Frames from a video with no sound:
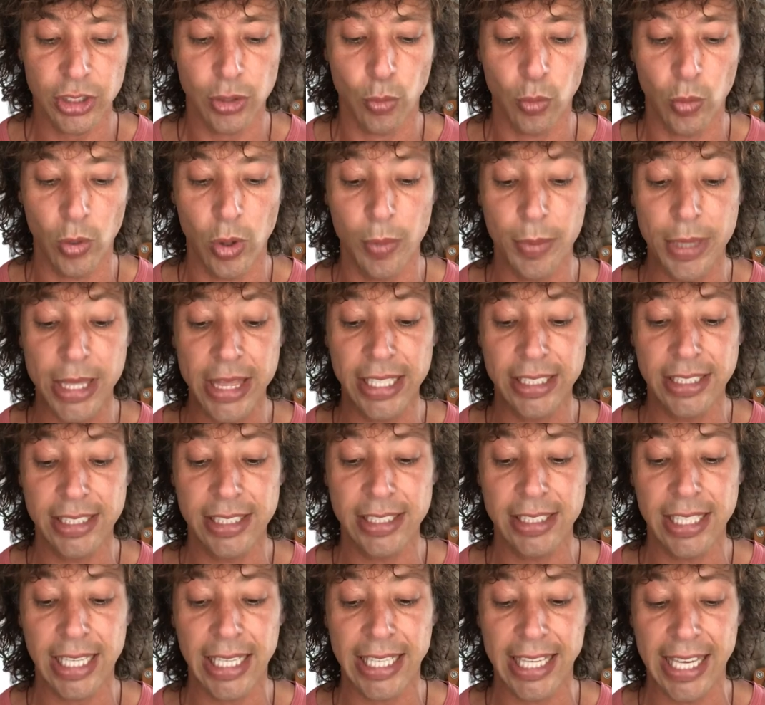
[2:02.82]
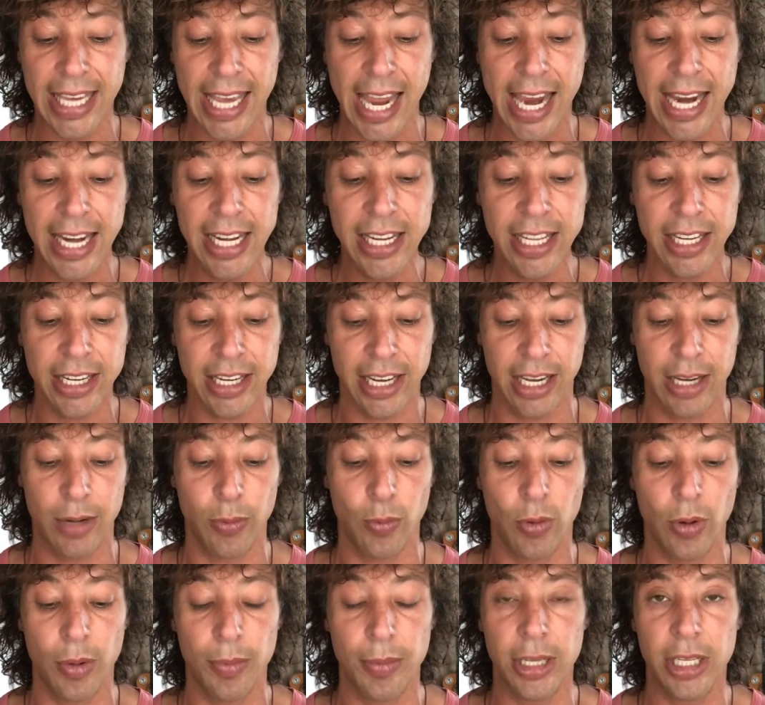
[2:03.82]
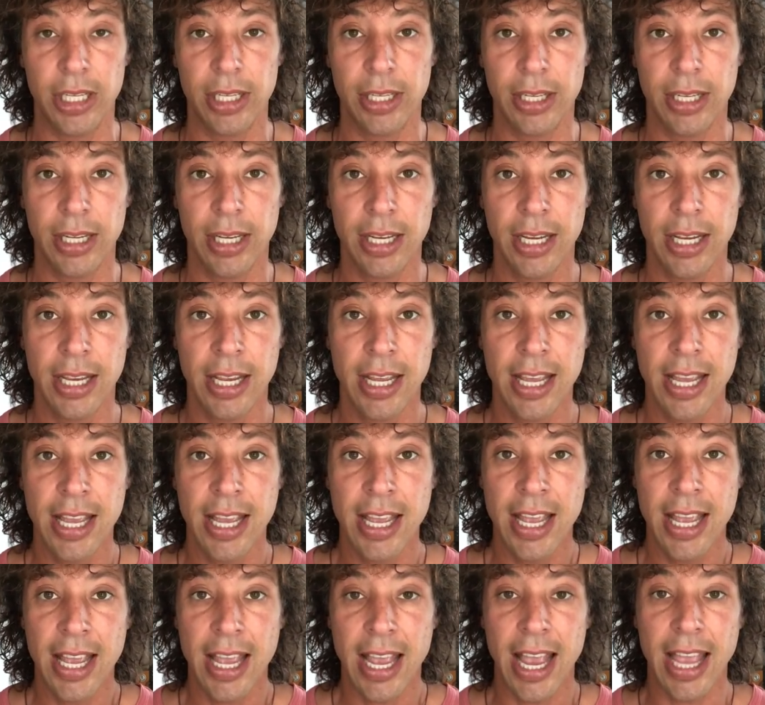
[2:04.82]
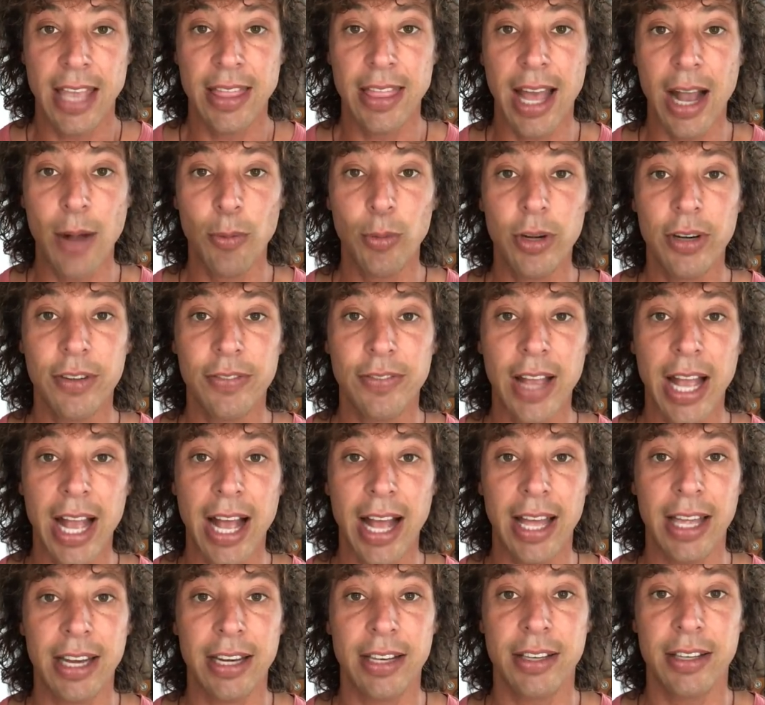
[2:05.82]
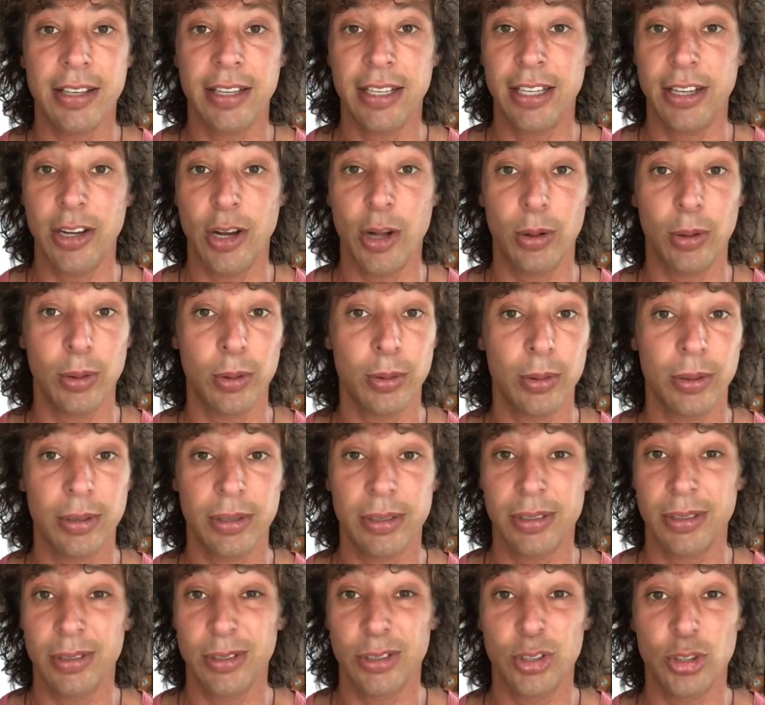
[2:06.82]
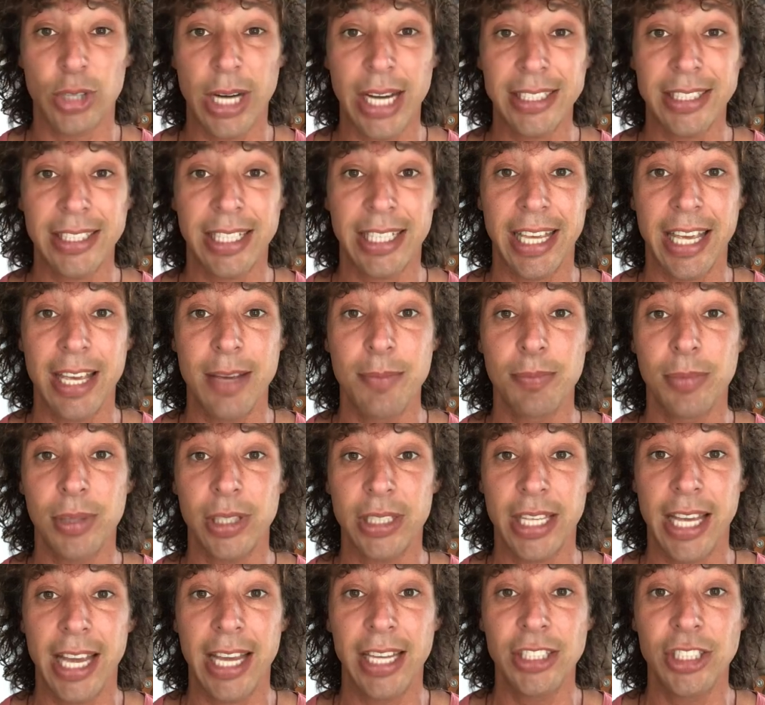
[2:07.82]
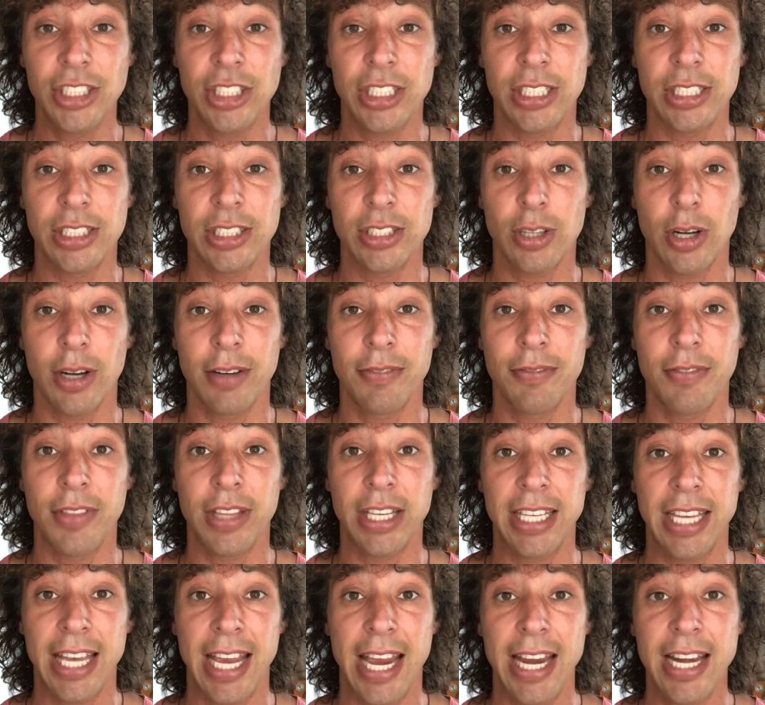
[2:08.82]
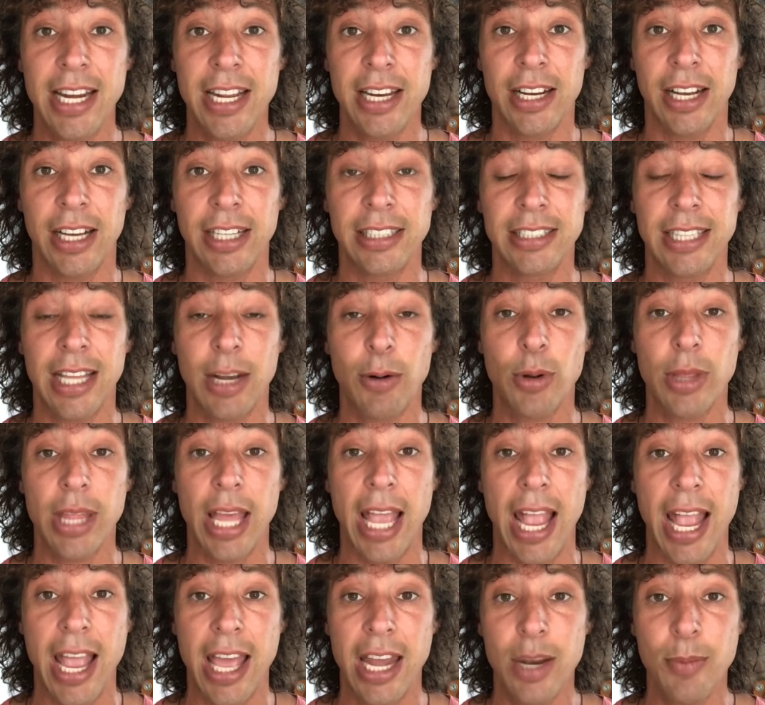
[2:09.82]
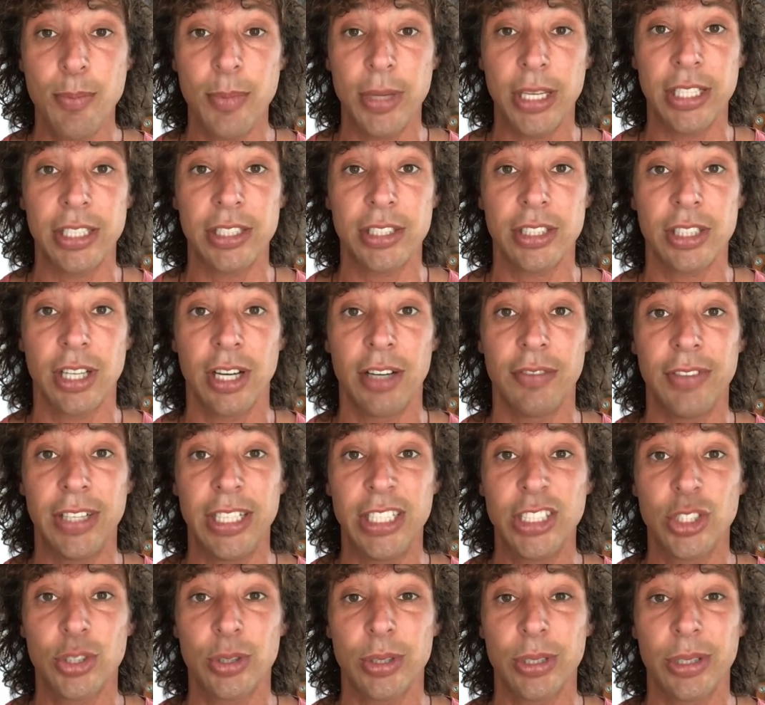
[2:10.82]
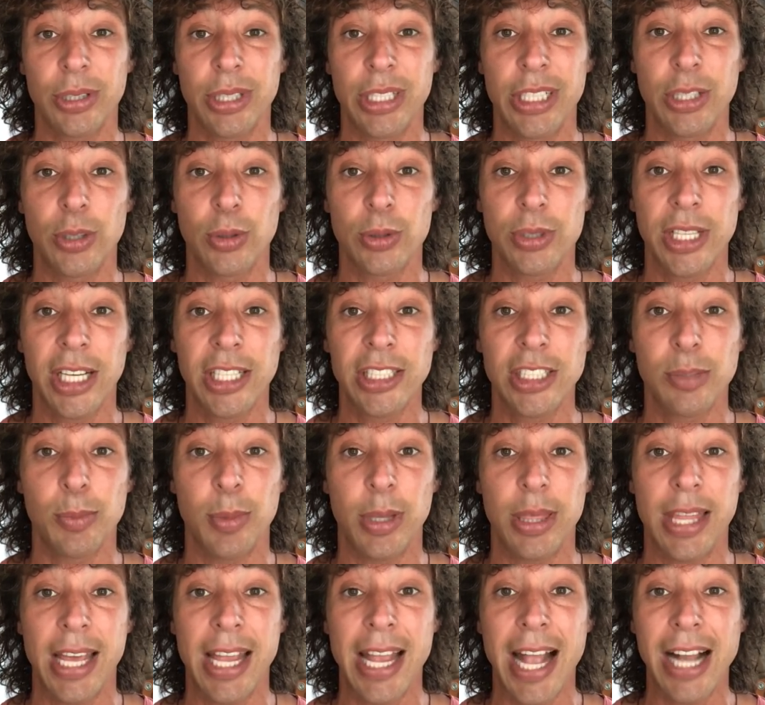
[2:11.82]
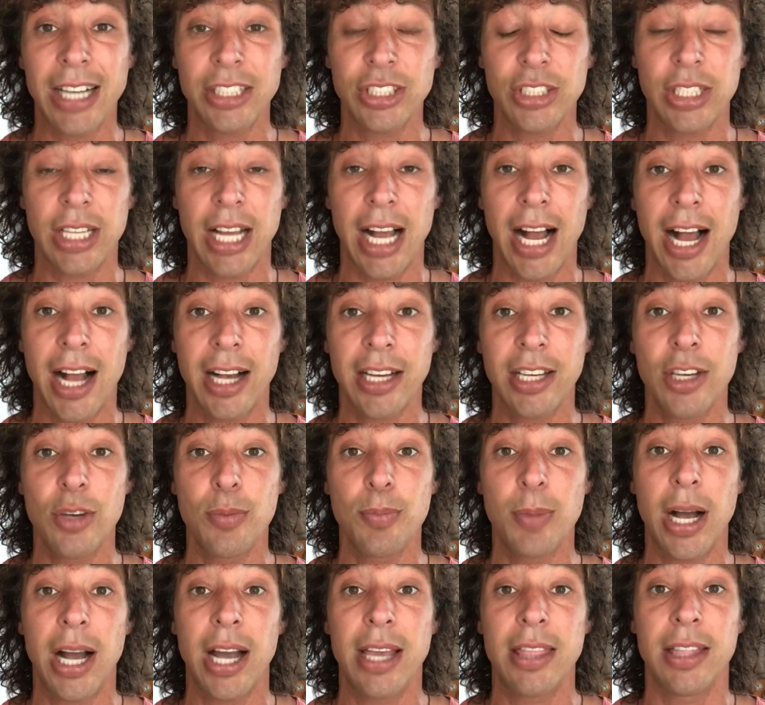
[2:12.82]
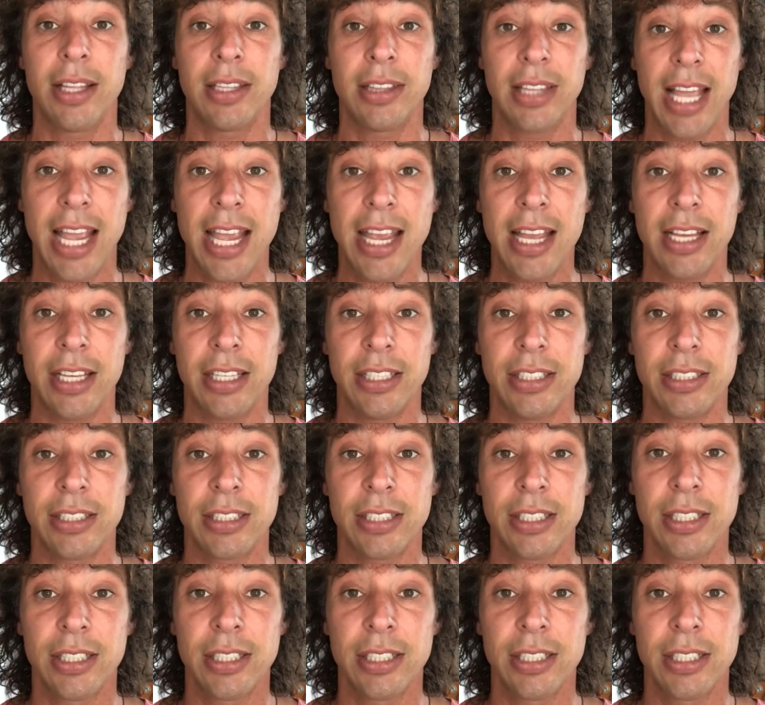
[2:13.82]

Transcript: a woman, this is a Canaanite woman. And that would have had, drastic implications of the Canaanites. They were the enemies of Israel in the Old Testament. They actually occupied the land